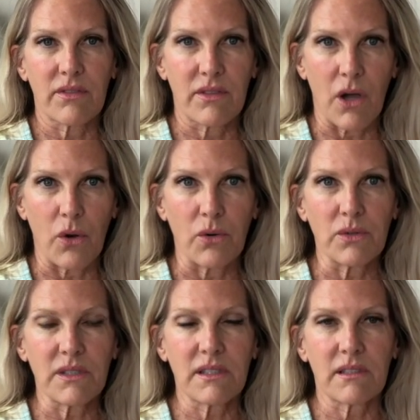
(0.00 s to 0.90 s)

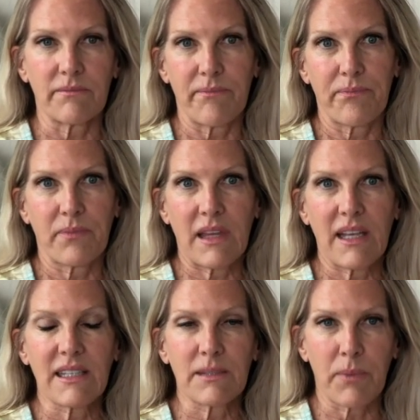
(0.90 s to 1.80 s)
those
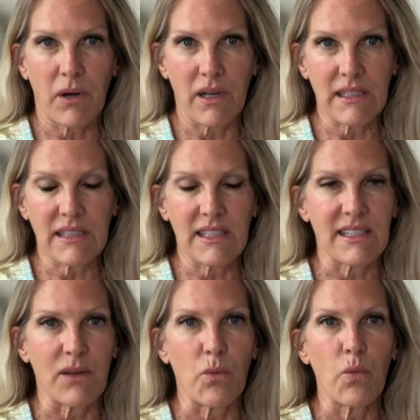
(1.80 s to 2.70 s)
experiences
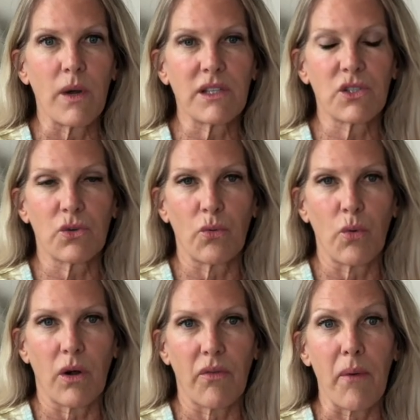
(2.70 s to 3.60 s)
and which
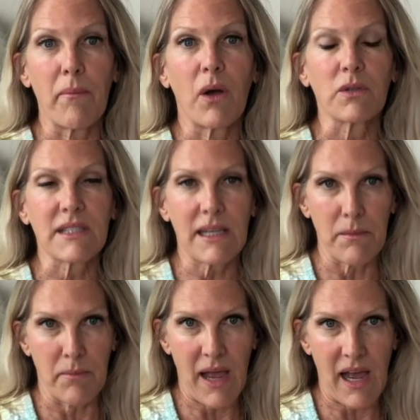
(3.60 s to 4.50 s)
were the most
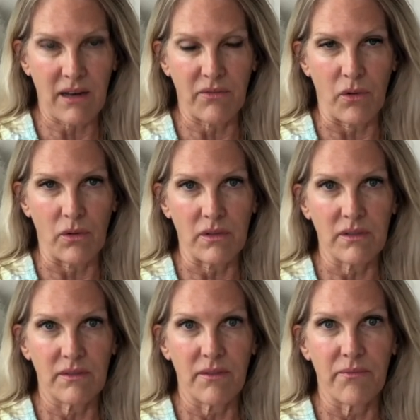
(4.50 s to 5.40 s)
impactful
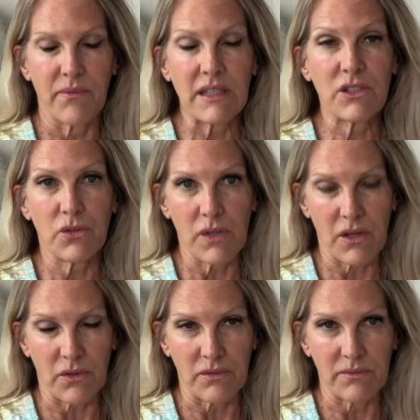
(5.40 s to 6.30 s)
to
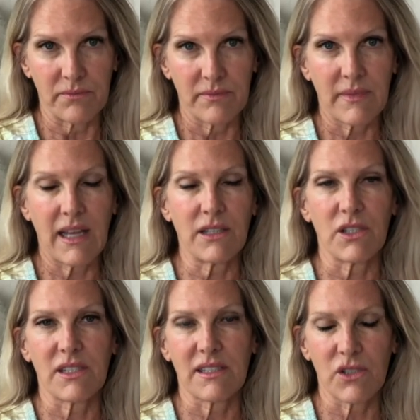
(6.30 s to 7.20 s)
you, and
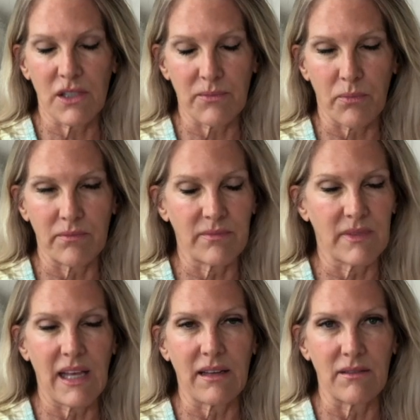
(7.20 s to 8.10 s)
just
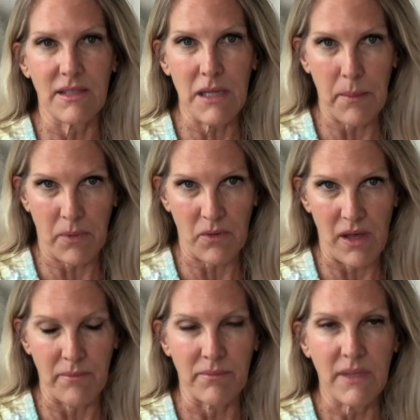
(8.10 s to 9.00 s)
like number them.